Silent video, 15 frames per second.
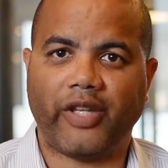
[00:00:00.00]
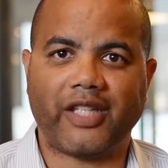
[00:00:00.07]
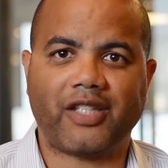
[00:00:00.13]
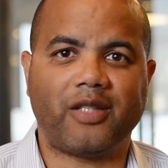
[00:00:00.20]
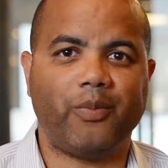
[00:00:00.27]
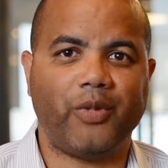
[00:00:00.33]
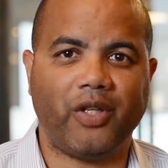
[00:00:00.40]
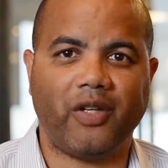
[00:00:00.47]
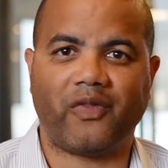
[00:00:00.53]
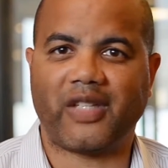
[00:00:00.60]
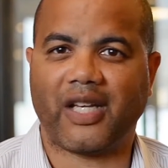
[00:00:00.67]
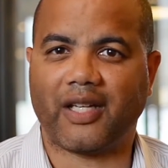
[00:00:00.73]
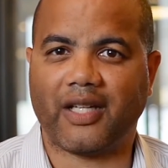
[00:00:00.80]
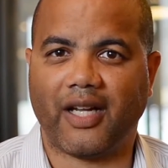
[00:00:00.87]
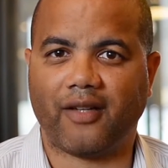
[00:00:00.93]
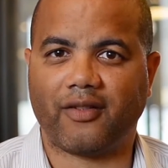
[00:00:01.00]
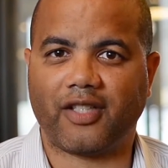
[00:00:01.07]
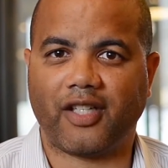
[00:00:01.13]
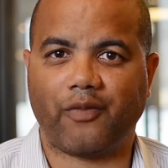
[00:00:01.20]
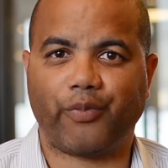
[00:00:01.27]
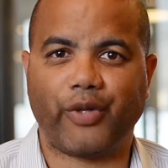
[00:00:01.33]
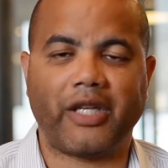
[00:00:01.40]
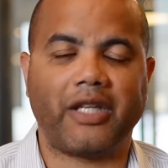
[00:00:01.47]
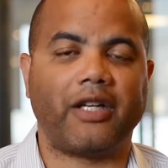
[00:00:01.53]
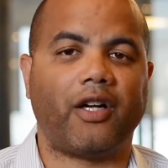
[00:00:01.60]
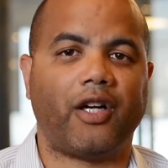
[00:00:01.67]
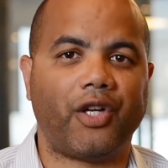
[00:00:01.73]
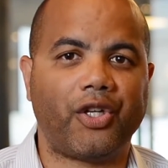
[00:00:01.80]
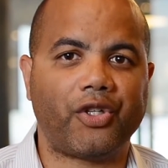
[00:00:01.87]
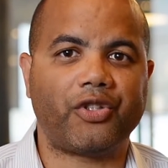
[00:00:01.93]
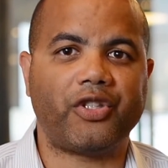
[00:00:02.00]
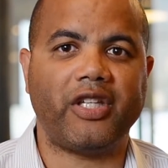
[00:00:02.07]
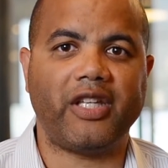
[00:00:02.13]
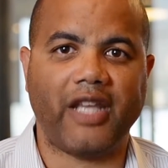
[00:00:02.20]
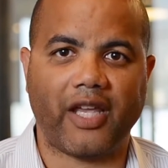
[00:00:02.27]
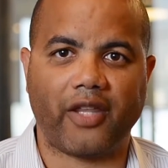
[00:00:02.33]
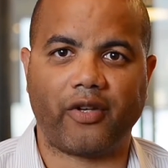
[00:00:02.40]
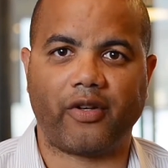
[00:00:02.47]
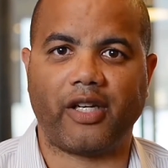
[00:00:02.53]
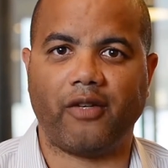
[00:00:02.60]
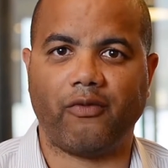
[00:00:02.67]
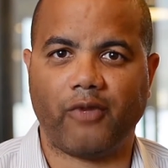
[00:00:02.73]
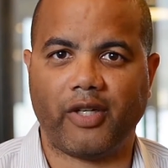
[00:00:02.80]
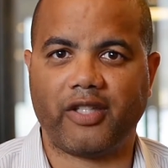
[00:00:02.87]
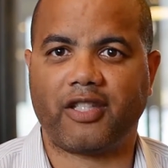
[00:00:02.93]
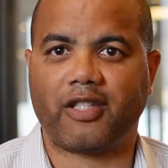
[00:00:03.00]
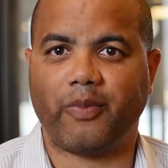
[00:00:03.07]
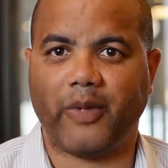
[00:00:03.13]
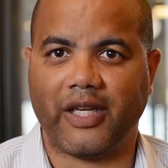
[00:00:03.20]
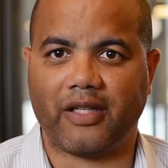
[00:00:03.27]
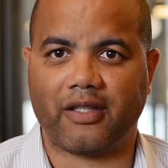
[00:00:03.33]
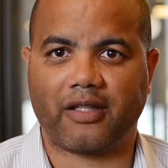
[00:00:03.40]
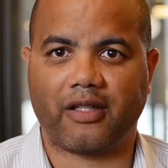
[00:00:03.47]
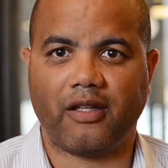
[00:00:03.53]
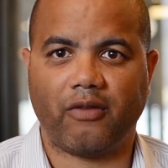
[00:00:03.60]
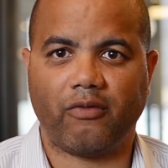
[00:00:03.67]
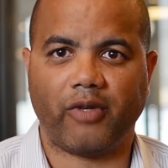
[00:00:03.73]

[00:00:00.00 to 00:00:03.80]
That's the beauty of technology, of bringing it all together in one space.